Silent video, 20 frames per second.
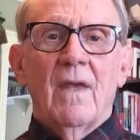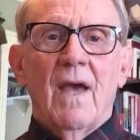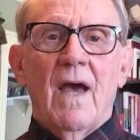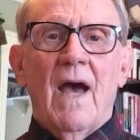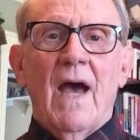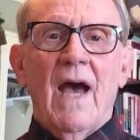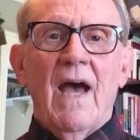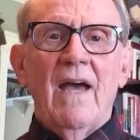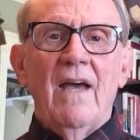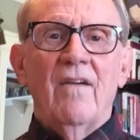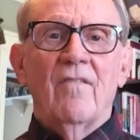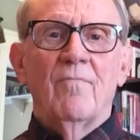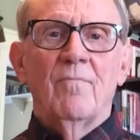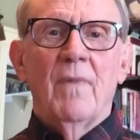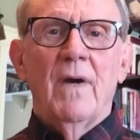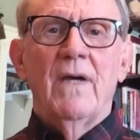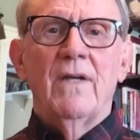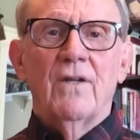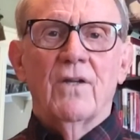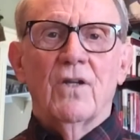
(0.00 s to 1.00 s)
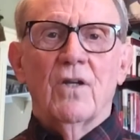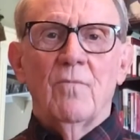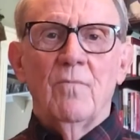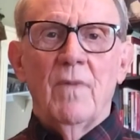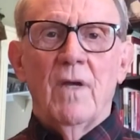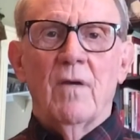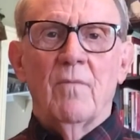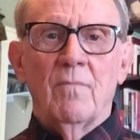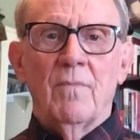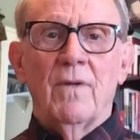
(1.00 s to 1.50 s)
I have made a
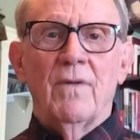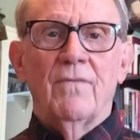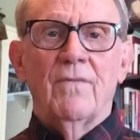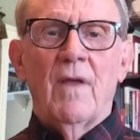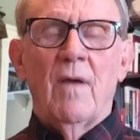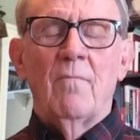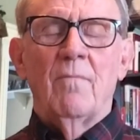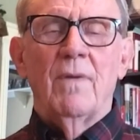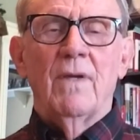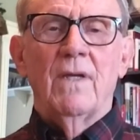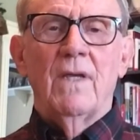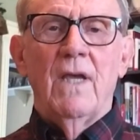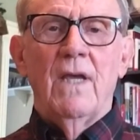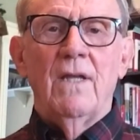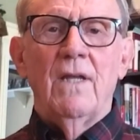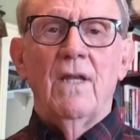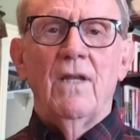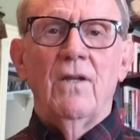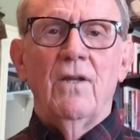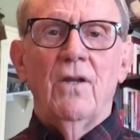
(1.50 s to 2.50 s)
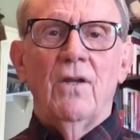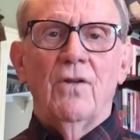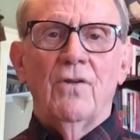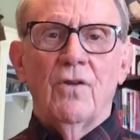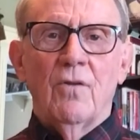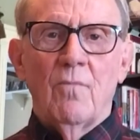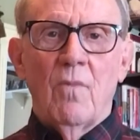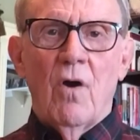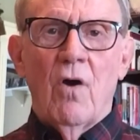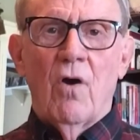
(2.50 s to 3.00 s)
commitment that beginning
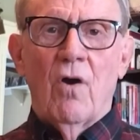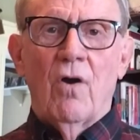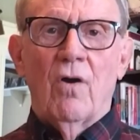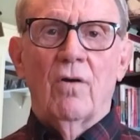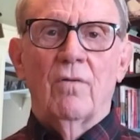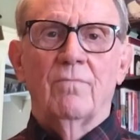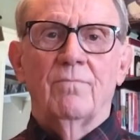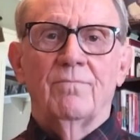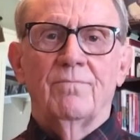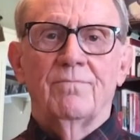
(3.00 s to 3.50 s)
tomorrow,